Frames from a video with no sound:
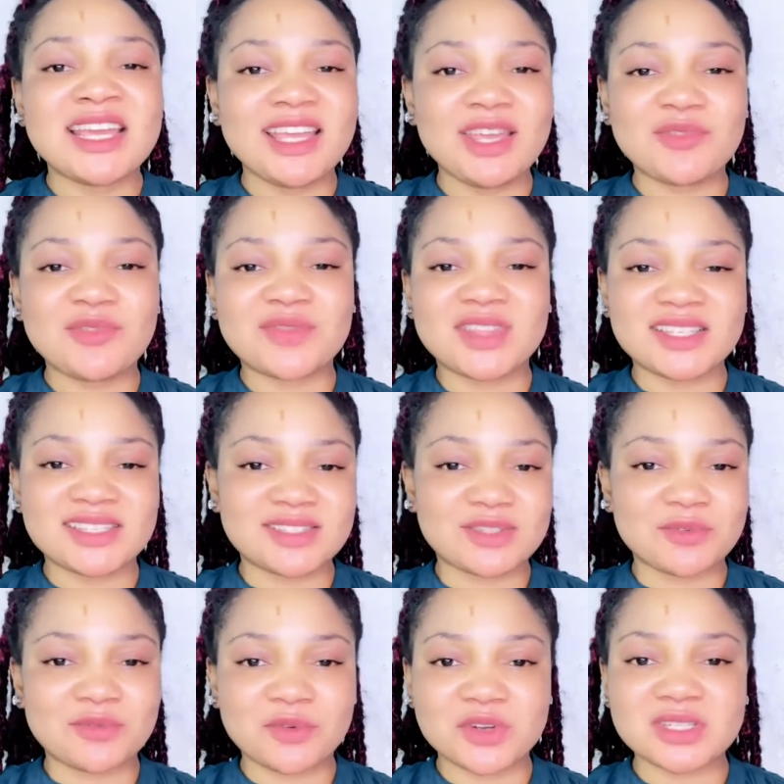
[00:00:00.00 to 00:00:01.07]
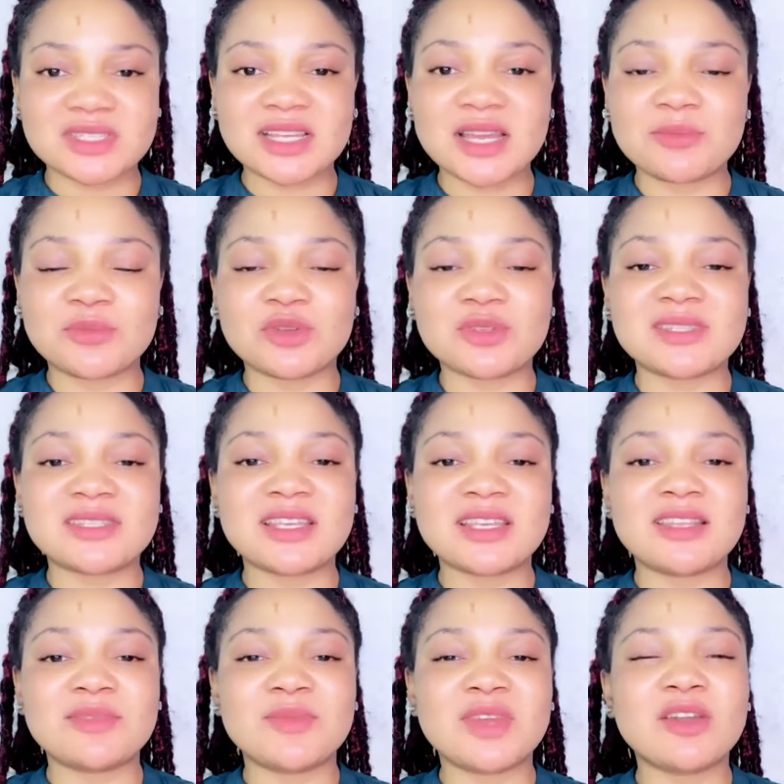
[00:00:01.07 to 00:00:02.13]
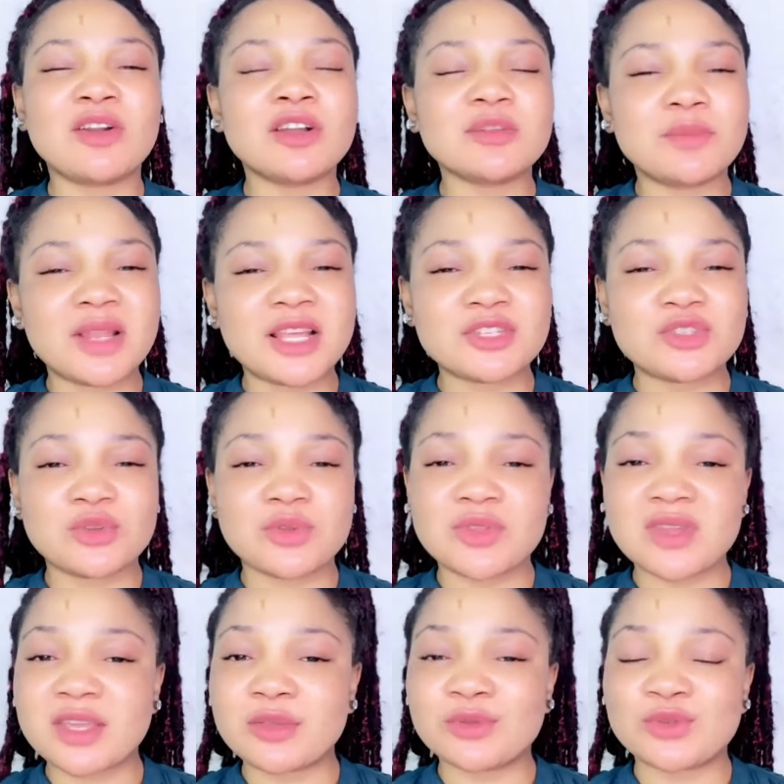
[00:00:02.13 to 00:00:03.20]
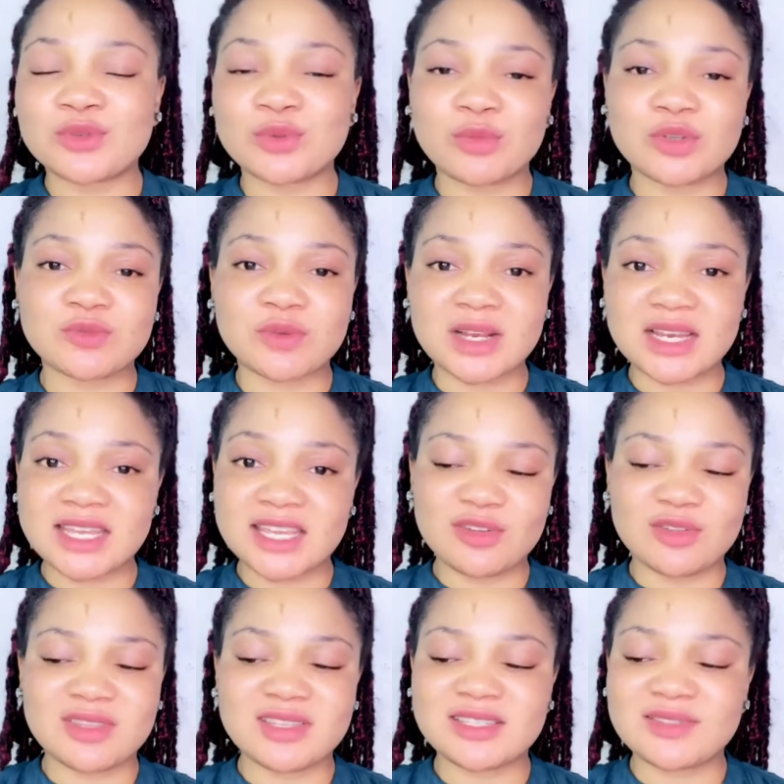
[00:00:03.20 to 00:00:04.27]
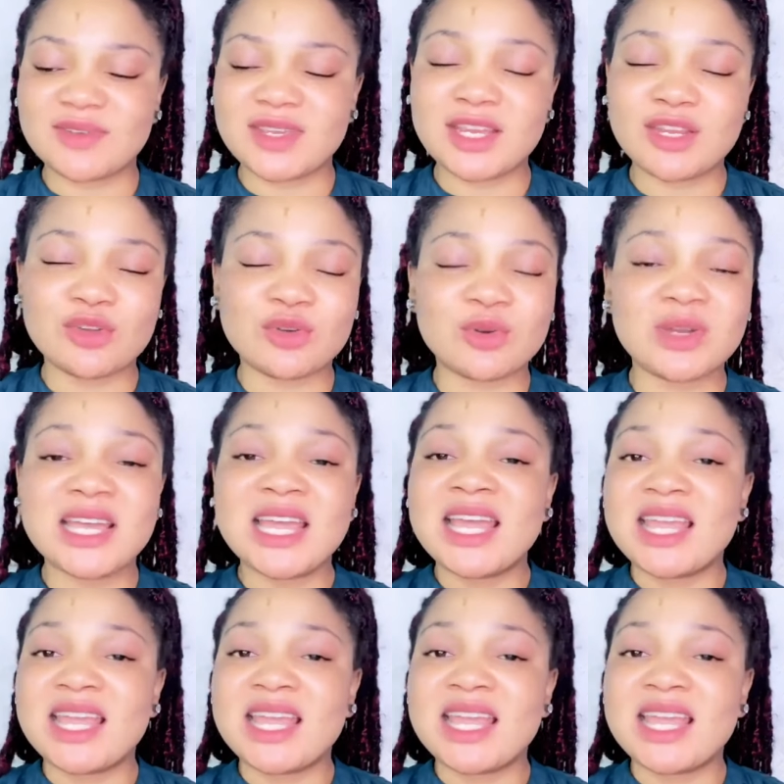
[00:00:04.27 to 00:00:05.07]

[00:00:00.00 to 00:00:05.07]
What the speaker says: If this is the first time you're seeing me, God bless you. Thank you so much for clicking on this video.